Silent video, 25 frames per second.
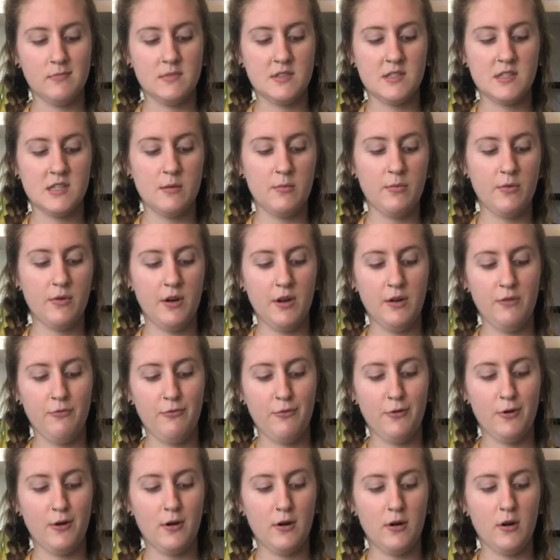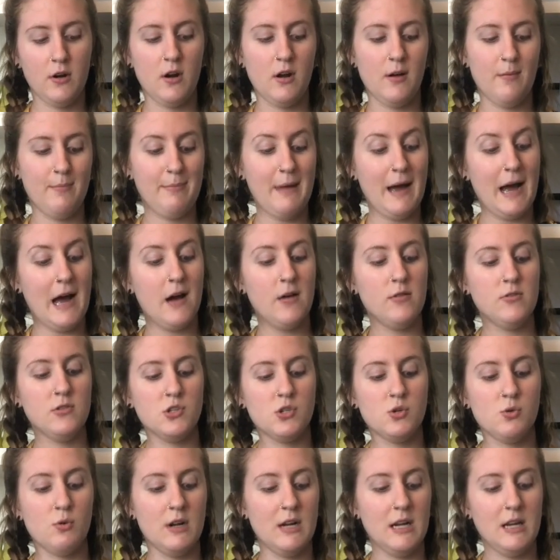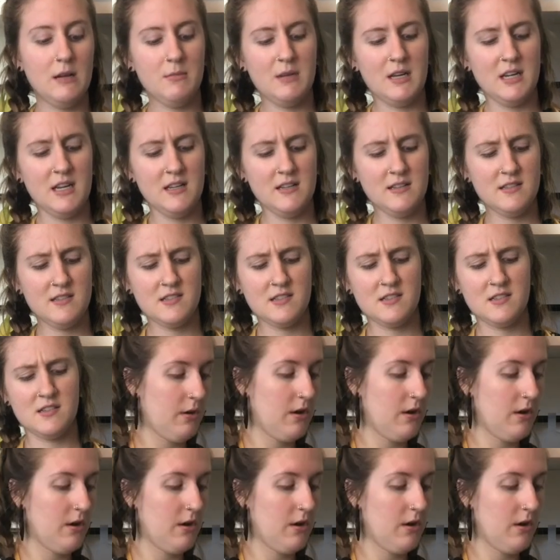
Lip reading: simmering for about 20 minutes.